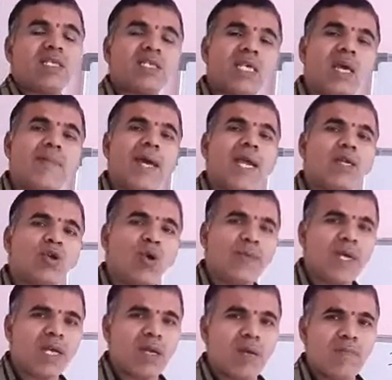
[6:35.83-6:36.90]
same
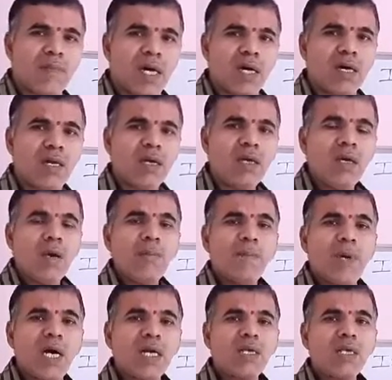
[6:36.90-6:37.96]
atomic number
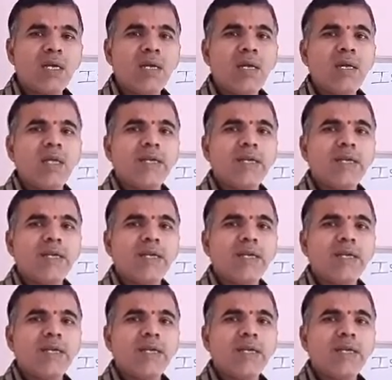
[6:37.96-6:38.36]
but